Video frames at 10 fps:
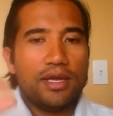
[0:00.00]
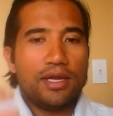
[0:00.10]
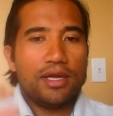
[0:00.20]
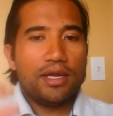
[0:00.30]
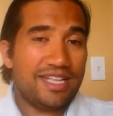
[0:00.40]

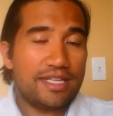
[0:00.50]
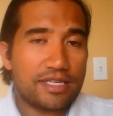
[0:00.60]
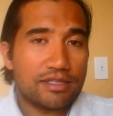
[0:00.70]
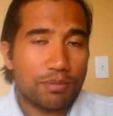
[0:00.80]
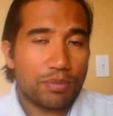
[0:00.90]
You see
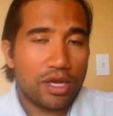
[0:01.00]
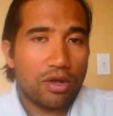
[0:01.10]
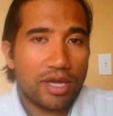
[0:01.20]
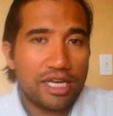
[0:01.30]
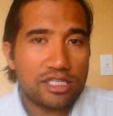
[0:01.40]
this in something
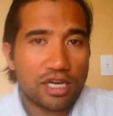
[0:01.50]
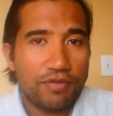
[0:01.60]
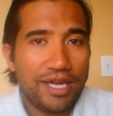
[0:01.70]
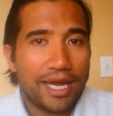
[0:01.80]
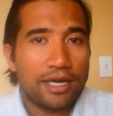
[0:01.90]
called HIV
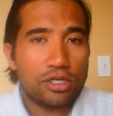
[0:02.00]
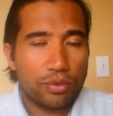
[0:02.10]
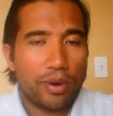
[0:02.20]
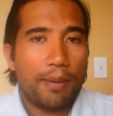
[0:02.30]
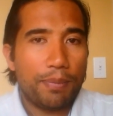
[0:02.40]

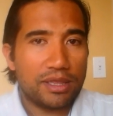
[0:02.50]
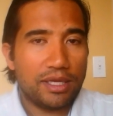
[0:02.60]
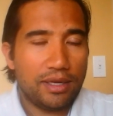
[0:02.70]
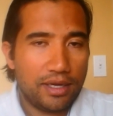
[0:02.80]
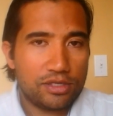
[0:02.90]

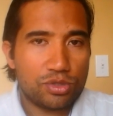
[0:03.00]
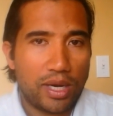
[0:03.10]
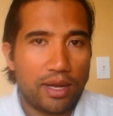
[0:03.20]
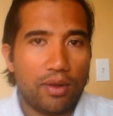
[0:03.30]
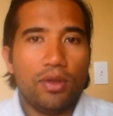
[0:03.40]
enteropathy as
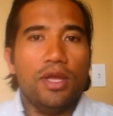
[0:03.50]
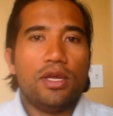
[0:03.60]
well.